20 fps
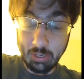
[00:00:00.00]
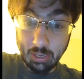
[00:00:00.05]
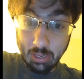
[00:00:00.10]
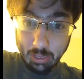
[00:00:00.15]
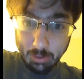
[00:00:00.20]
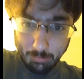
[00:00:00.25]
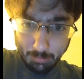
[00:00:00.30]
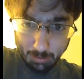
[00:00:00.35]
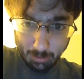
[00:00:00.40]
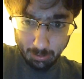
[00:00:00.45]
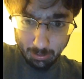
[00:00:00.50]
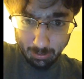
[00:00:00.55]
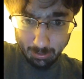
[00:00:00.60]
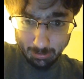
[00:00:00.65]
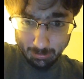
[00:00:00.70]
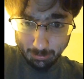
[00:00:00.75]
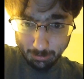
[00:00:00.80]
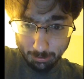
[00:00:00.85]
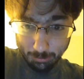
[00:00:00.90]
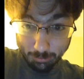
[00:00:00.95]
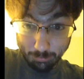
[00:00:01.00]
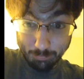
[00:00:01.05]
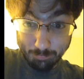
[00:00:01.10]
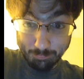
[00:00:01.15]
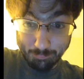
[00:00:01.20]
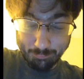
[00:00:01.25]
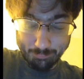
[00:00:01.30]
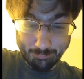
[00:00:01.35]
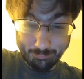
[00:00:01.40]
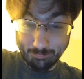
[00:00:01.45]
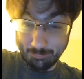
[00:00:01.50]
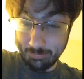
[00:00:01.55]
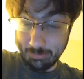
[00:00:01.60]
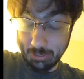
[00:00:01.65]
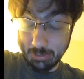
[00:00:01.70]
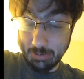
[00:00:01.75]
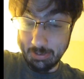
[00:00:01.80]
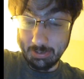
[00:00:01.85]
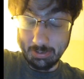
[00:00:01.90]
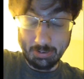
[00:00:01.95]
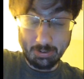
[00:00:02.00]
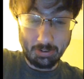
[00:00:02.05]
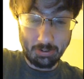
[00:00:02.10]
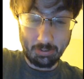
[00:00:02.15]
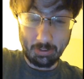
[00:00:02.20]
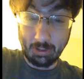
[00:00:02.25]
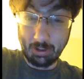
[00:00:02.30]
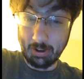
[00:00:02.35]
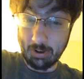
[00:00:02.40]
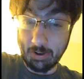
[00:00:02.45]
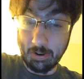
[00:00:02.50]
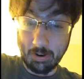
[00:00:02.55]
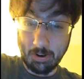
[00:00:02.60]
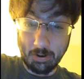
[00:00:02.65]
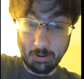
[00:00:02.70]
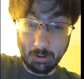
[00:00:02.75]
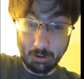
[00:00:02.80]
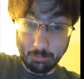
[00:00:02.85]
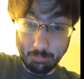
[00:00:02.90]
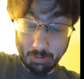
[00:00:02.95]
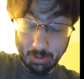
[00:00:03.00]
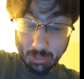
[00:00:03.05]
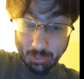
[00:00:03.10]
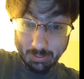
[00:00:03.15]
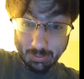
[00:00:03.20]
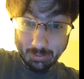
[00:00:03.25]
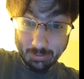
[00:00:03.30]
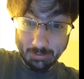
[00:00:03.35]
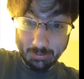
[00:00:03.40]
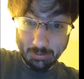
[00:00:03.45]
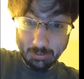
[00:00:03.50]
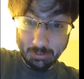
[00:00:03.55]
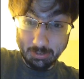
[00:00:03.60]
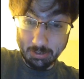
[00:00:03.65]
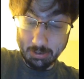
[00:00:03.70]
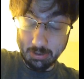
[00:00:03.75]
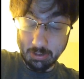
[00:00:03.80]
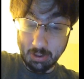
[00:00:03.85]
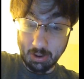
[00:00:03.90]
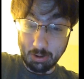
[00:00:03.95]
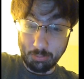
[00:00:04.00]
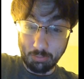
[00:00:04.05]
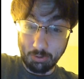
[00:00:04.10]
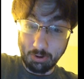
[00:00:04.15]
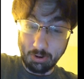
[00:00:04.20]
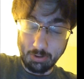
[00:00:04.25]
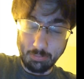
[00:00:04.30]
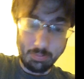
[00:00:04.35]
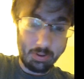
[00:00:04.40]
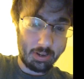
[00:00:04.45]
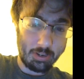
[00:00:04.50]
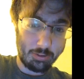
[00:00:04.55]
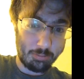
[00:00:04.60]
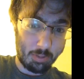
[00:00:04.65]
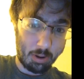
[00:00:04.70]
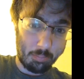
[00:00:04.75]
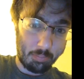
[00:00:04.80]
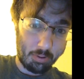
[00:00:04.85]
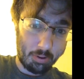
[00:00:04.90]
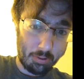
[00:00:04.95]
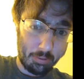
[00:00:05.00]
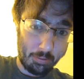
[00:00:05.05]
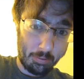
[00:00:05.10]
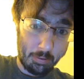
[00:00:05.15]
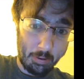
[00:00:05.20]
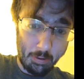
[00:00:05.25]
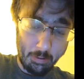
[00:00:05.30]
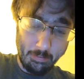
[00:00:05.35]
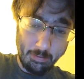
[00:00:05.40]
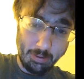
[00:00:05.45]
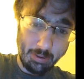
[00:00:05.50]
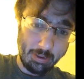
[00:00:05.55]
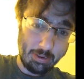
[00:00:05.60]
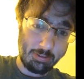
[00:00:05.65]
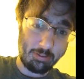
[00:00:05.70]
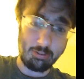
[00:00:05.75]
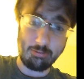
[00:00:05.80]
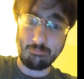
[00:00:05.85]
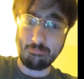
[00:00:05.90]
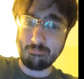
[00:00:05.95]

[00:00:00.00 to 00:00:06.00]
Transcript: given the East Coast, like Arctic blast and such. I'm worried because of my brother. He's